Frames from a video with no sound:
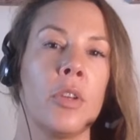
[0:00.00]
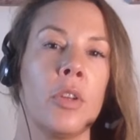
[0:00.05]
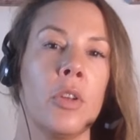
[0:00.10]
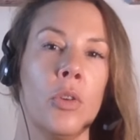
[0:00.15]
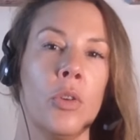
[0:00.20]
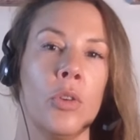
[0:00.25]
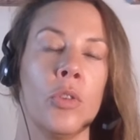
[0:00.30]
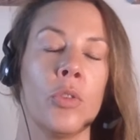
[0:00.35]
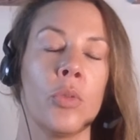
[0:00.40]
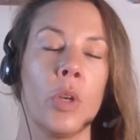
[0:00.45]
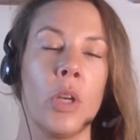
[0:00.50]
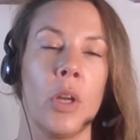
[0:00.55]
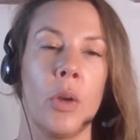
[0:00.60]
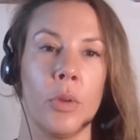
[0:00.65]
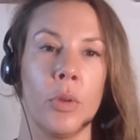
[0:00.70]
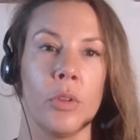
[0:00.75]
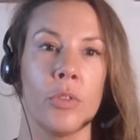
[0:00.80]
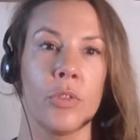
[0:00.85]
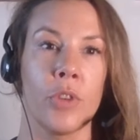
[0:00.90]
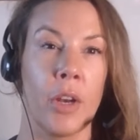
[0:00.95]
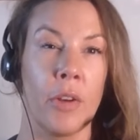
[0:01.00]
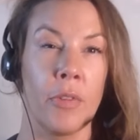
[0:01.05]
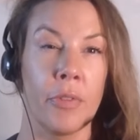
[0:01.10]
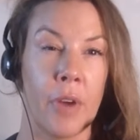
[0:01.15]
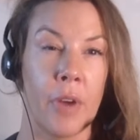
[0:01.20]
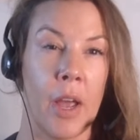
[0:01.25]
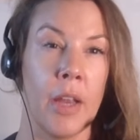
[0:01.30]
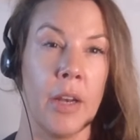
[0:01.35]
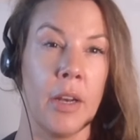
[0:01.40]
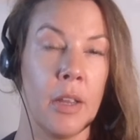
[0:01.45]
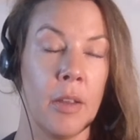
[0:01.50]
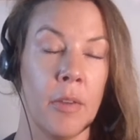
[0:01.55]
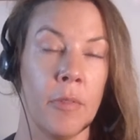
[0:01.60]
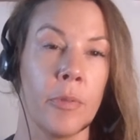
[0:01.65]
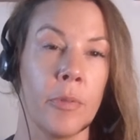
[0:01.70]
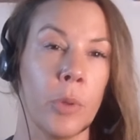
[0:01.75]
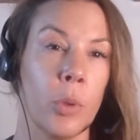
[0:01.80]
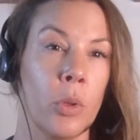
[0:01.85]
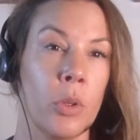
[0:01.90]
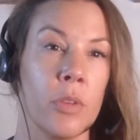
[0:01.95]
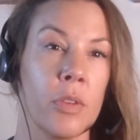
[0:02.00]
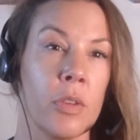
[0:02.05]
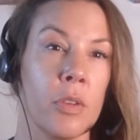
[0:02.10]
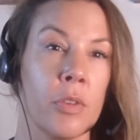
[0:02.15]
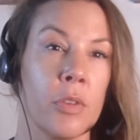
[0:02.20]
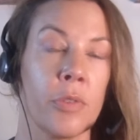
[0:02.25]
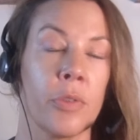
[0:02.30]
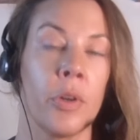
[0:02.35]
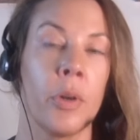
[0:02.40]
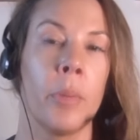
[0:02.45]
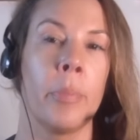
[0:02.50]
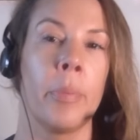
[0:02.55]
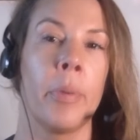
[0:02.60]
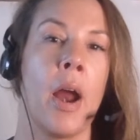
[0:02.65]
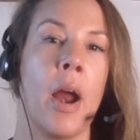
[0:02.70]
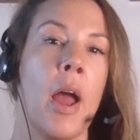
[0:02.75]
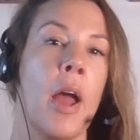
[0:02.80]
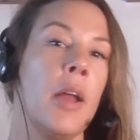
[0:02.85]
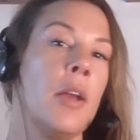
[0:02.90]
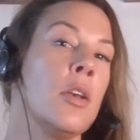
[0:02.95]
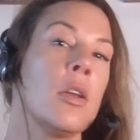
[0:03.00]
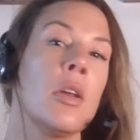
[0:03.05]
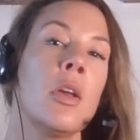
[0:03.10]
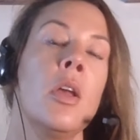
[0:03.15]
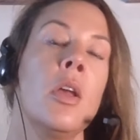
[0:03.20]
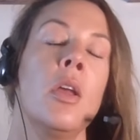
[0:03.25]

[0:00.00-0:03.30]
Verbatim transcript: to use when I was trying to find influencers for a brand